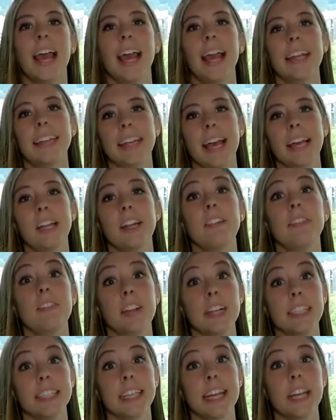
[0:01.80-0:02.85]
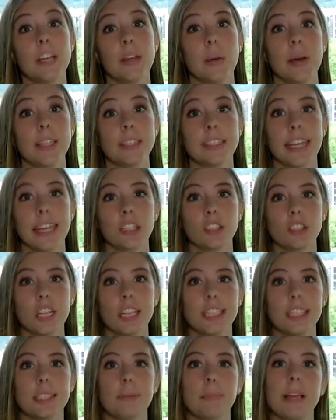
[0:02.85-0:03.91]
In light of recent U.S.
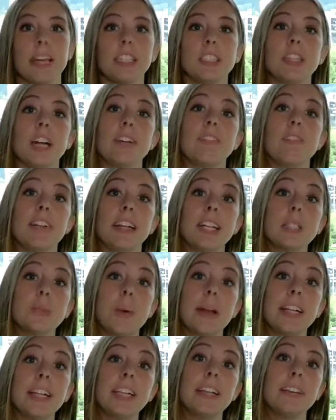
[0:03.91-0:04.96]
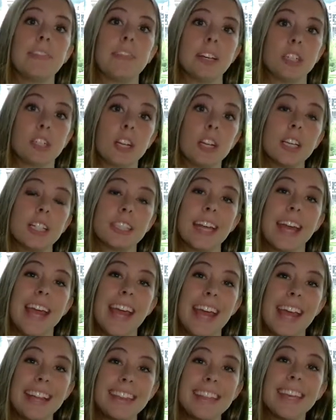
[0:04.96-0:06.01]
sanctions placed on Venezuelan officials
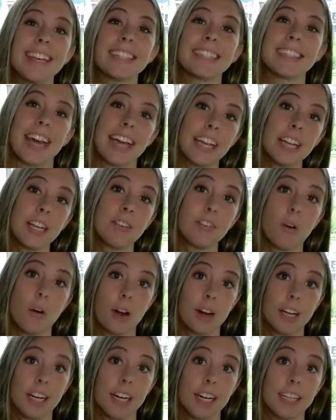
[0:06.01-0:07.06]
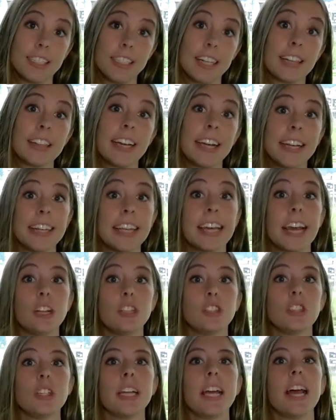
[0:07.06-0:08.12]
and the executive order declaring the
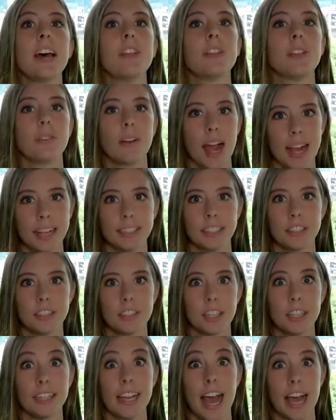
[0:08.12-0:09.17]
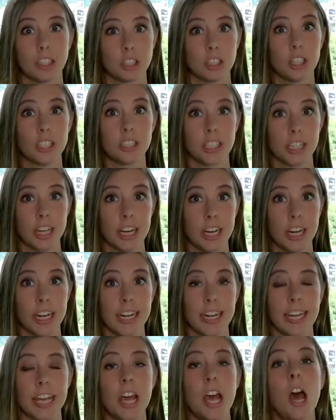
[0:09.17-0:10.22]
country a threat to national
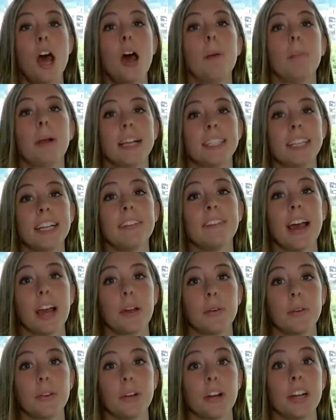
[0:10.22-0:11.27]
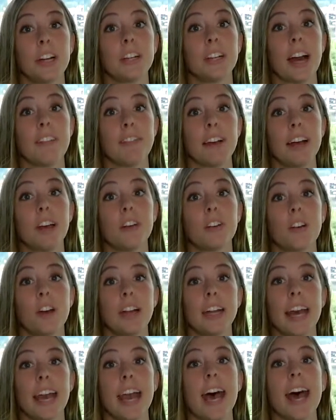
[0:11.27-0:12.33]
security, President of Ecuador, Rafael
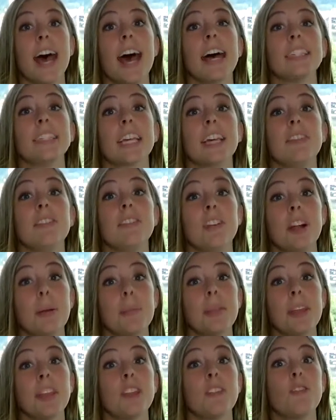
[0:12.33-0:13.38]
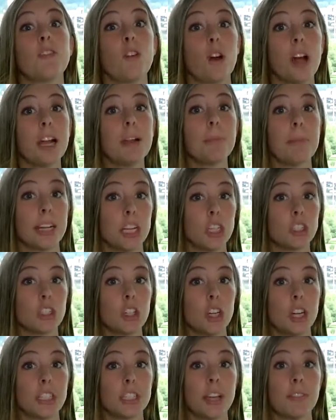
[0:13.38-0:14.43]
Correa, has confirmed that the foreign
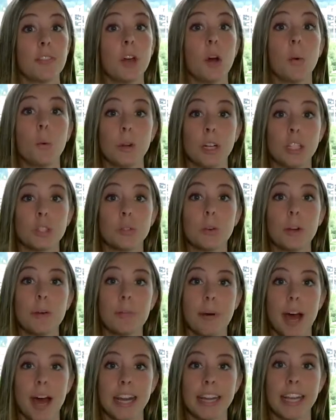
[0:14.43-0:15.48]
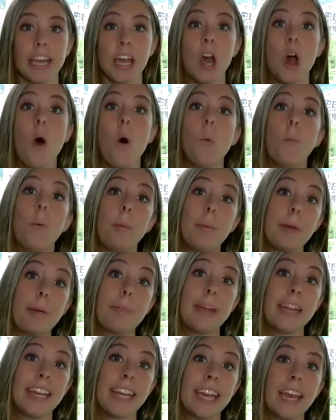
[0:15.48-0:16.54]
ministers of the UNASUR body will be
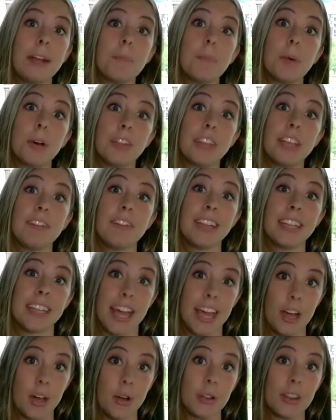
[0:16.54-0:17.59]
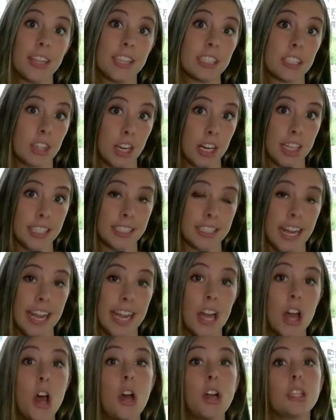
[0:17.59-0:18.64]
meeting in Montevideo this
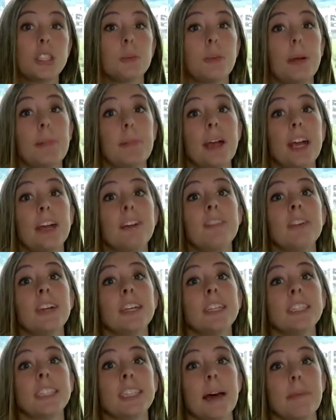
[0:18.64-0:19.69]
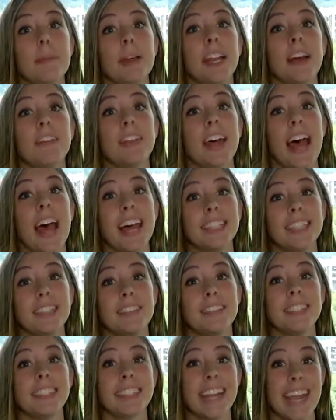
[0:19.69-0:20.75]
Thursday to prepare for a summit of the heads
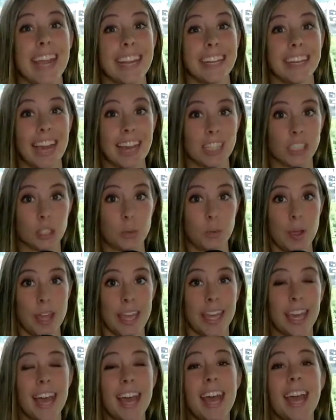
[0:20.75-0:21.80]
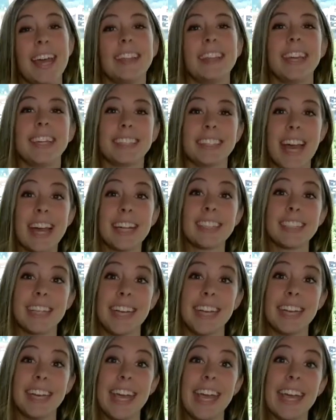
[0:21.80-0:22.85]
of state next week. The exact
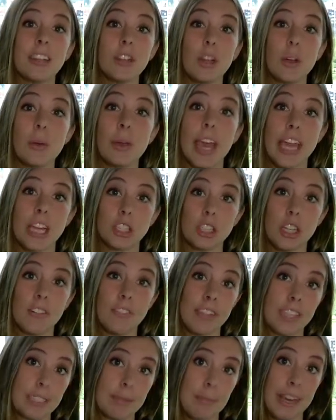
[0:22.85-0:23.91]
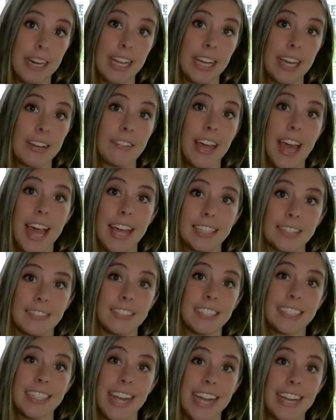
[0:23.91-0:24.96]
date and location of this meeting of the heads of
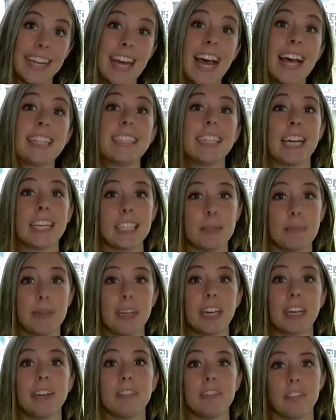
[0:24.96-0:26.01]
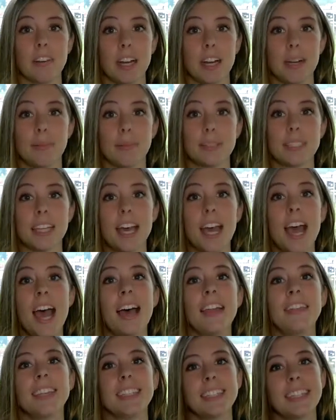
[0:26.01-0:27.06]
state has yet to be confirmed.
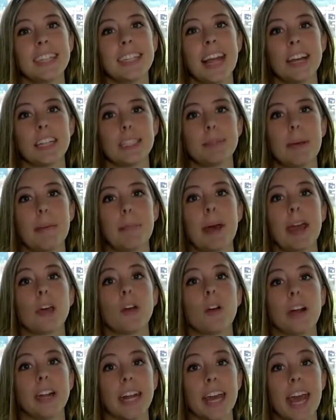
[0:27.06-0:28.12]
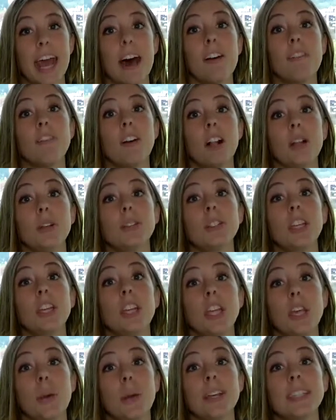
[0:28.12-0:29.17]
This announcement by Correa follows the
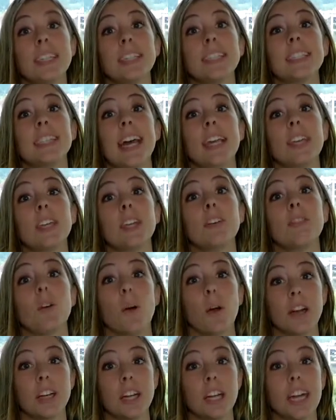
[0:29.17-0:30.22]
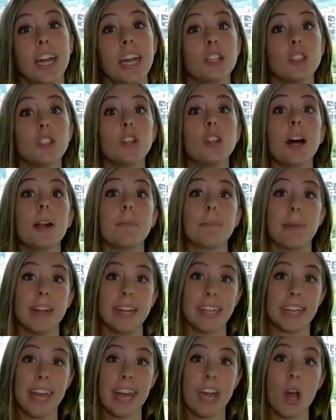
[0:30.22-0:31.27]
U.S. executive order issued on
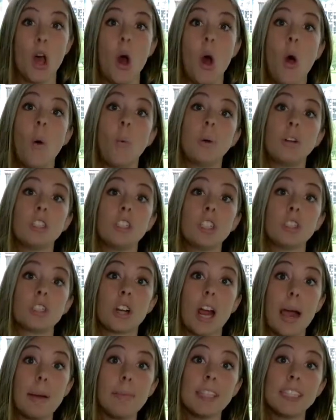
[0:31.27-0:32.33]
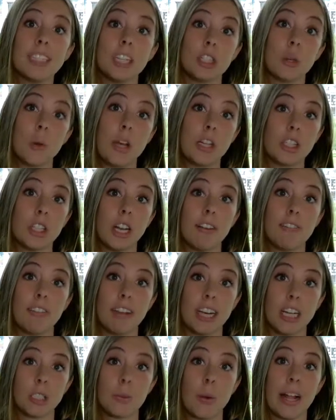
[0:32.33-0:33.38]
Monday, which described the situation in
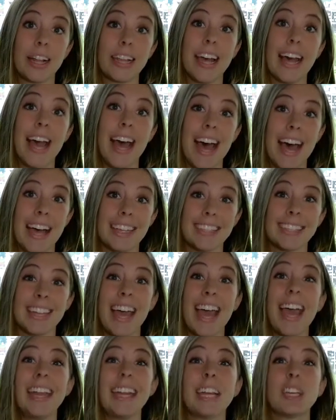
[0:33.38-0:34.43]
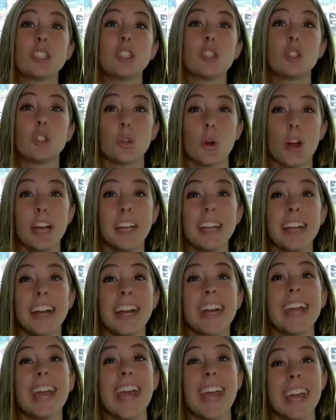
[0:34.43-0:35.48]
Venezuela as an
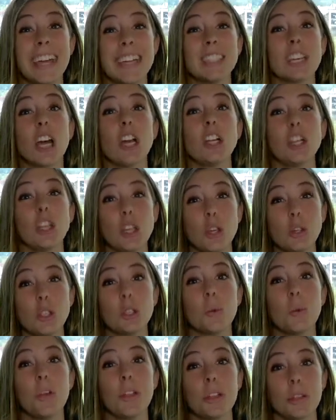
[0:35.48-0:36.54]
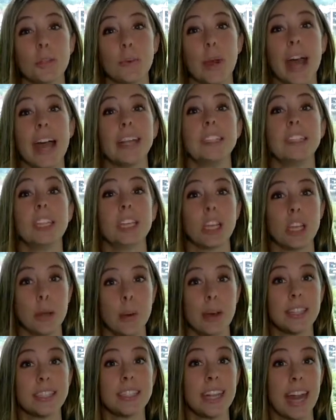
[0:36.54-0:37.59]
extraordinary and unusual threat to
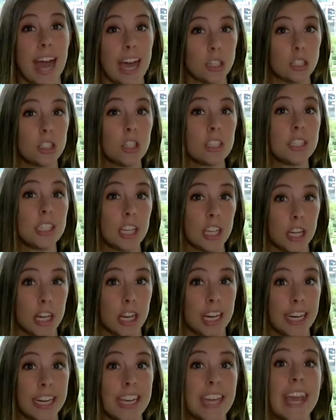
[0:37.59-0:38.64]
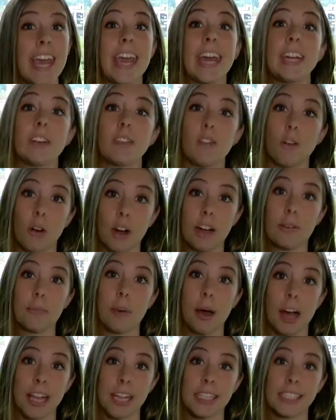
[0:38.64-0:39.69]
U.S. national security and foreign
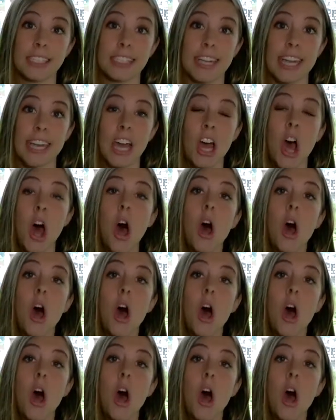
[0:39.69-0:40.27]
policy.